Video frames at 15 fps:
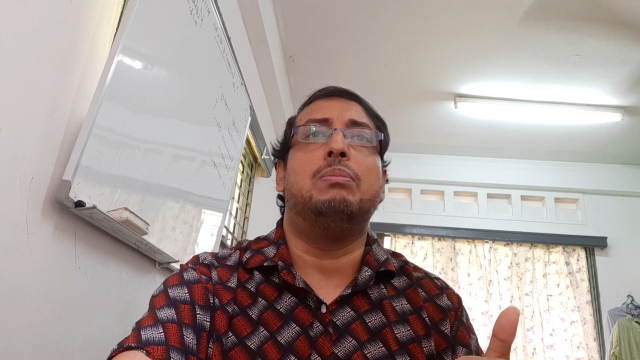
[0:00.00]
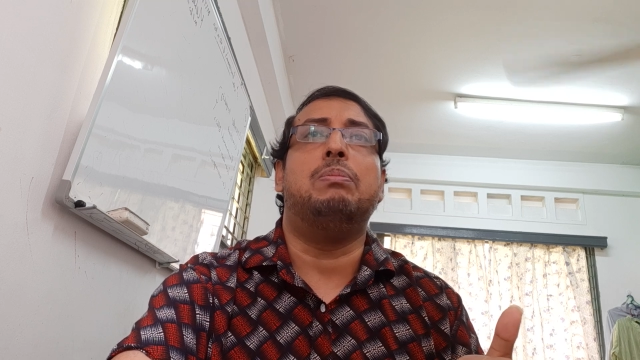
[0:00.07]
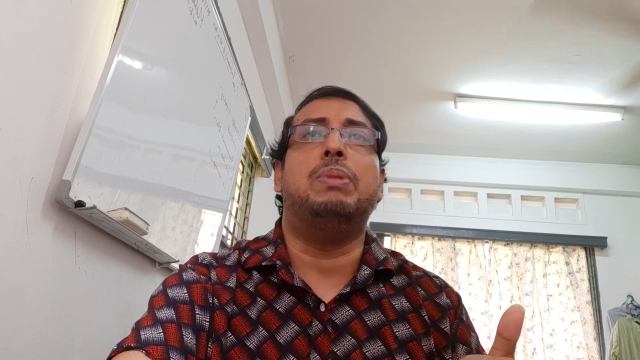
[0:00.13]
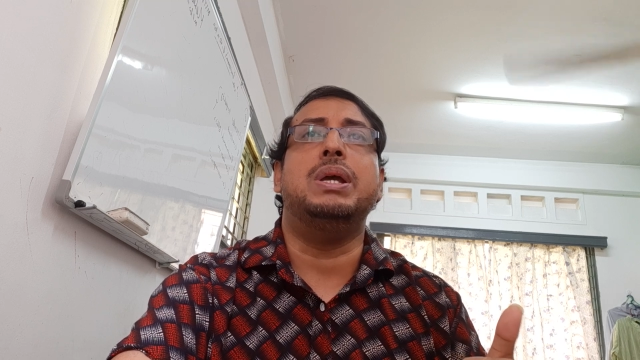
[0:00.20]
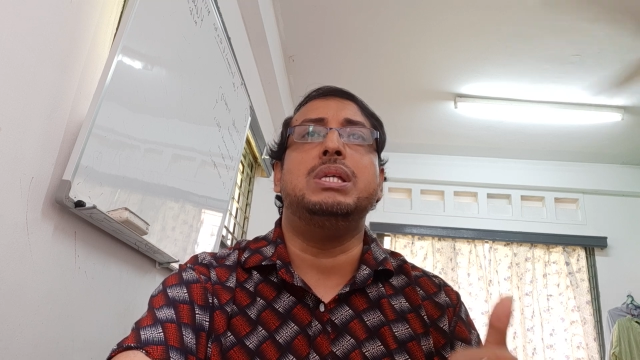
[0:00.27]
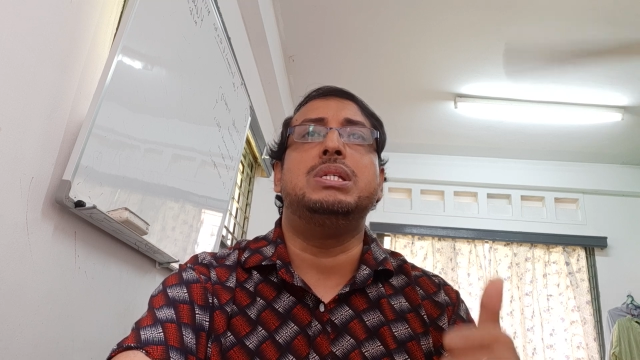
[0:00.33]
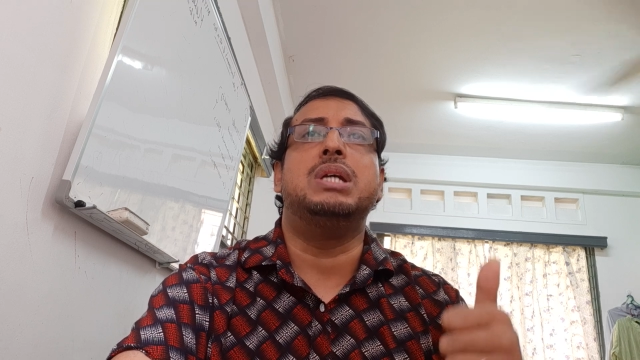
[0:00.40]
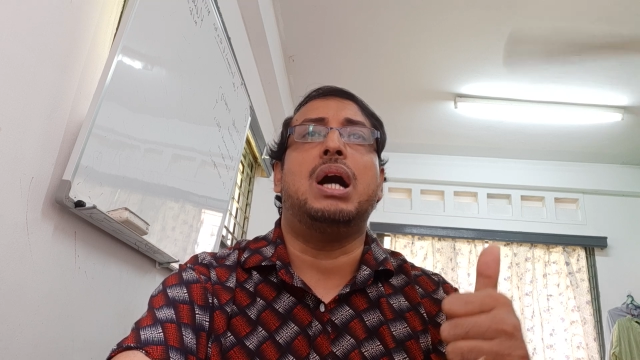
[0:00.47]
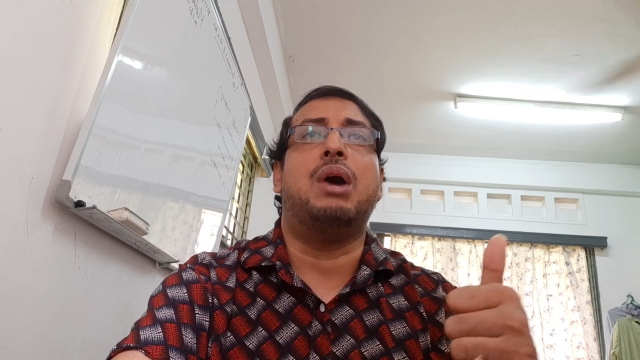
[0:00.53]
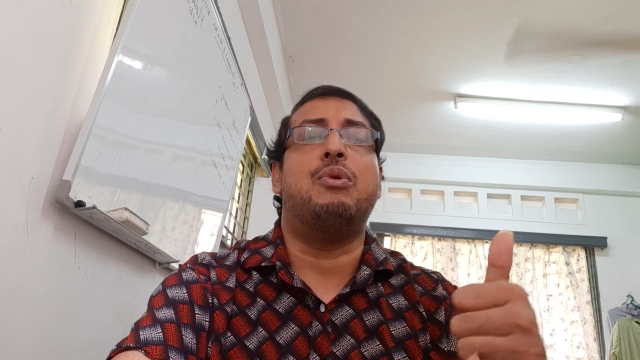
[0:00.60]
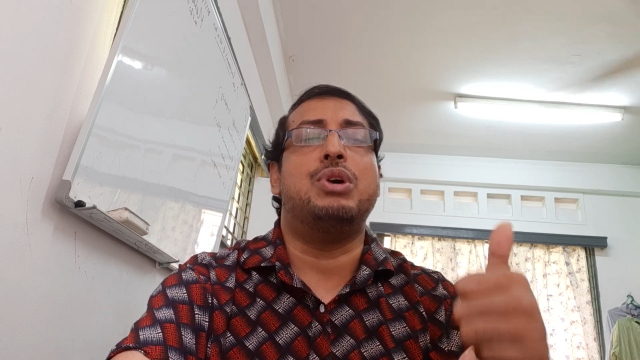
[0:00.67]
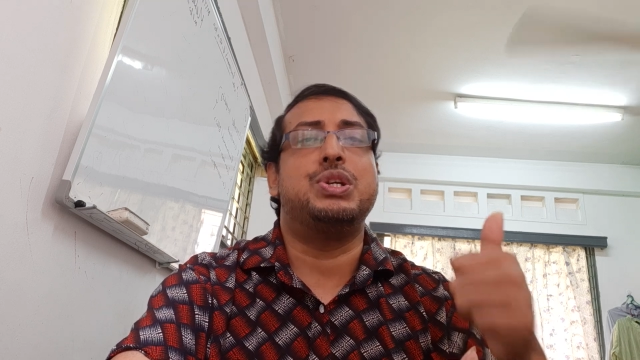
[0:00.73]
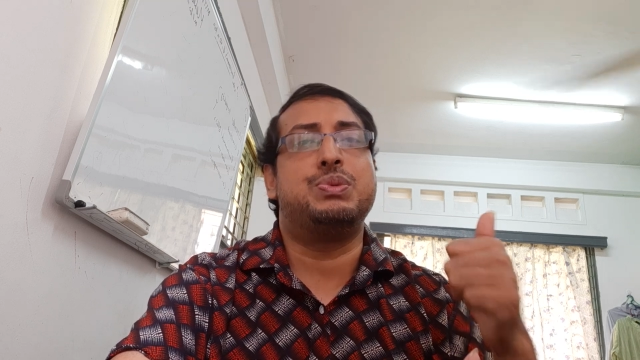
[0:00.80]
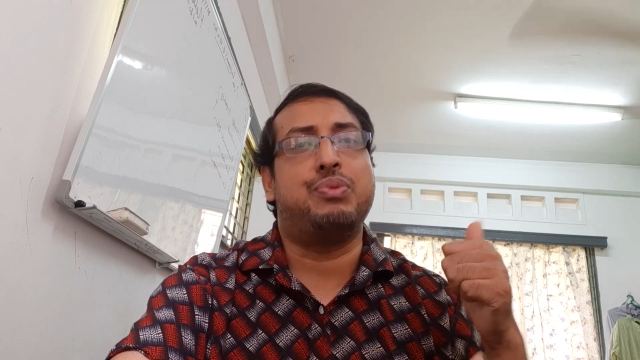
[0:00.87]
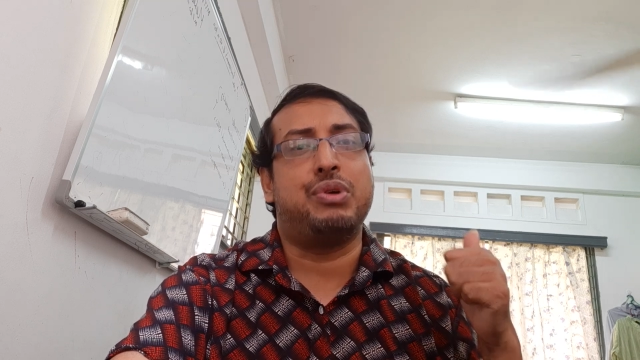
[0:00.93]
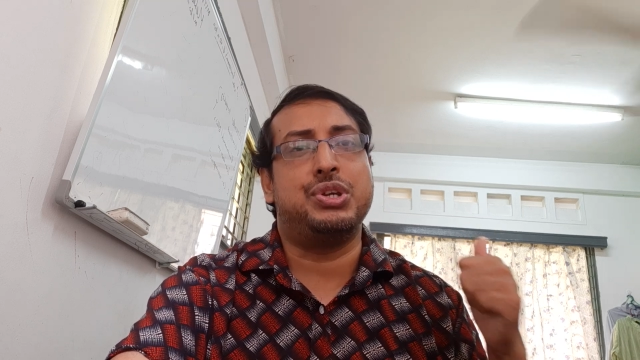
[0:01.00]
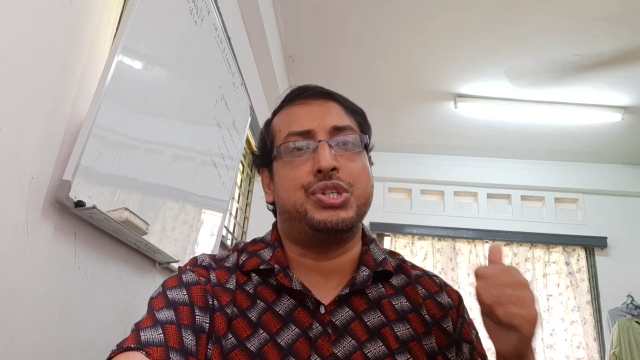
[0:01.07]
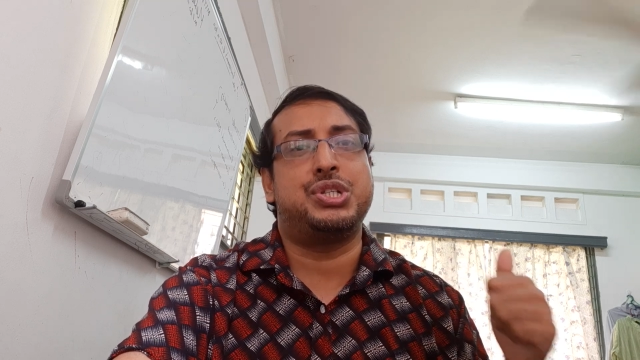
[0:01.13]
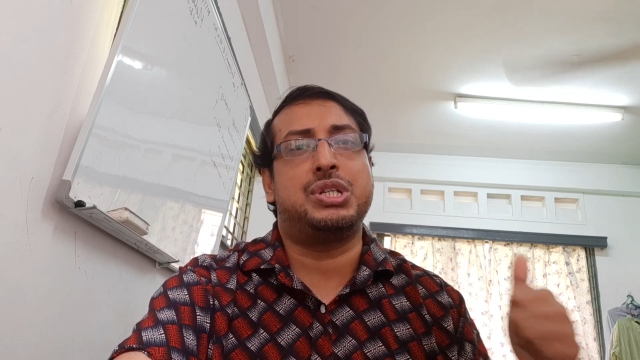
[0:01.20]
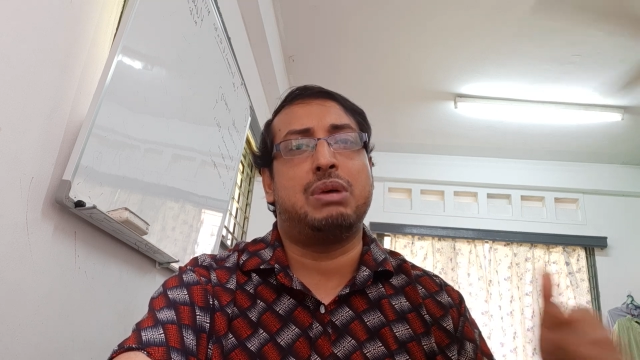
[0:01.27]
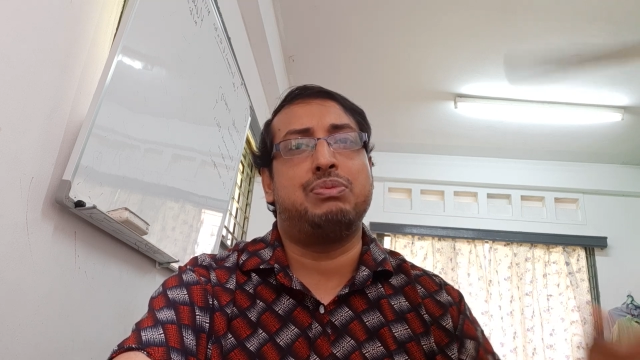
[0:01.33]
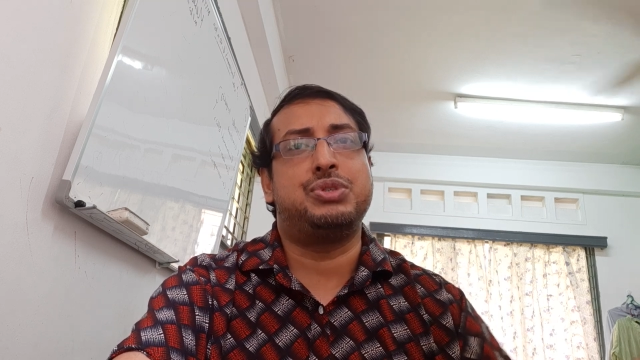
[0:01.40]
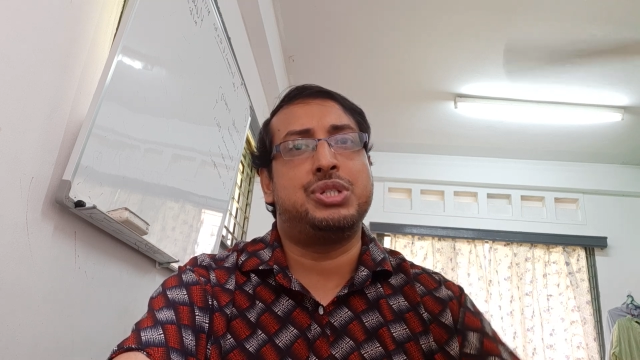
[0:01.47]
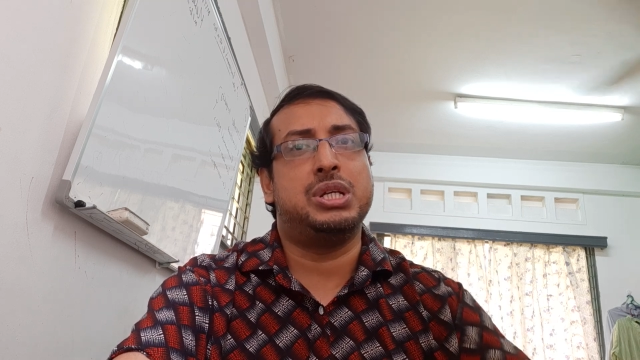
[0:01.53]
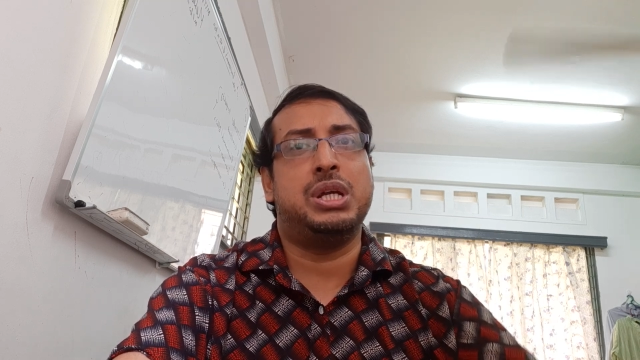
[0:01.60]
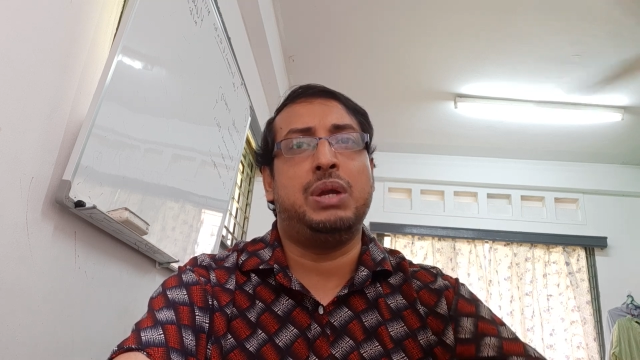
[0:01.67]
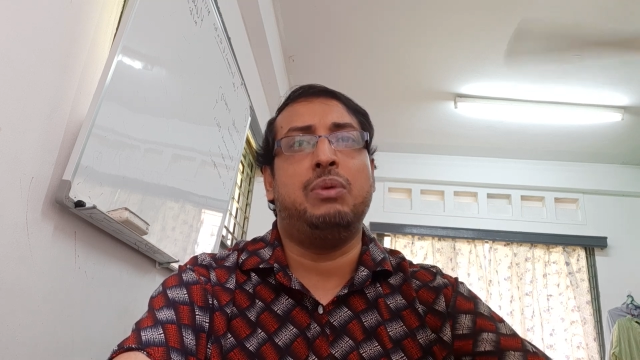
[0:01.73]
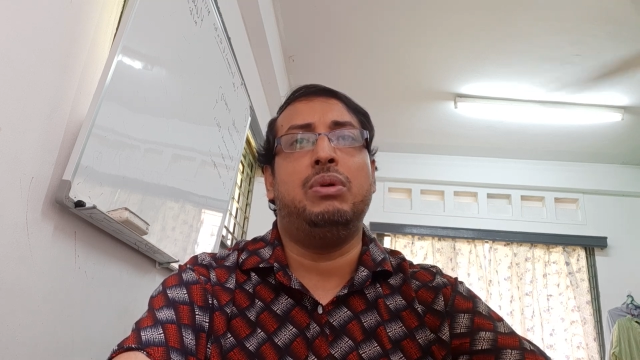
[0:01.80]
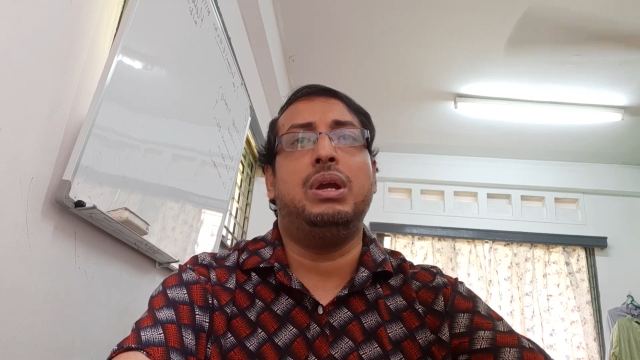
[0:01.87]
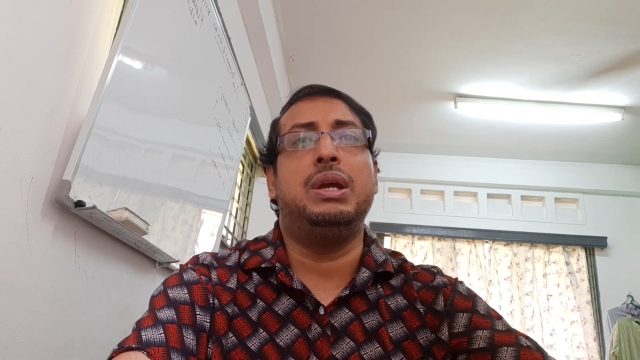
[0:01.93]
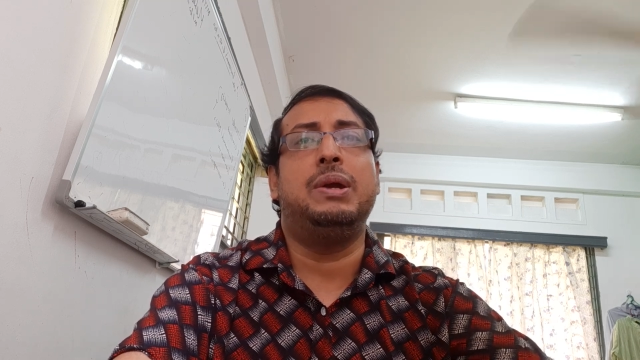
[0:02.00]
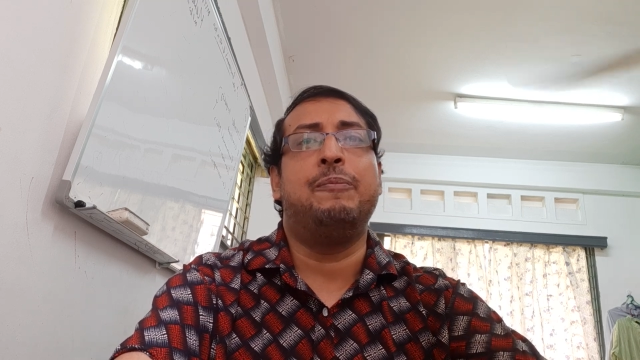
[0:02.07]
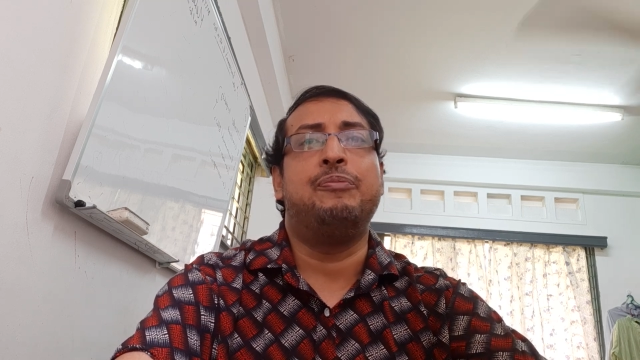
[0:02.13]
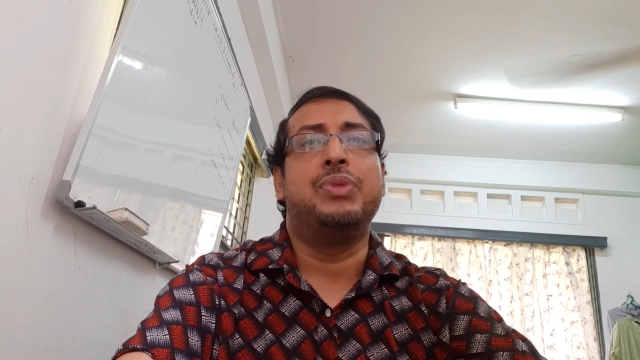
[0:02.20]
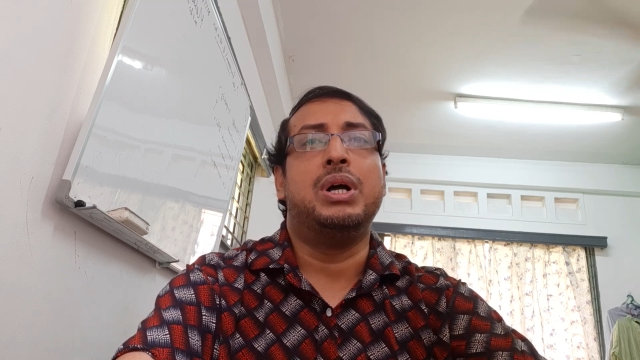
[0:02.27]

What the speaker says: busy hours for staff scheduling.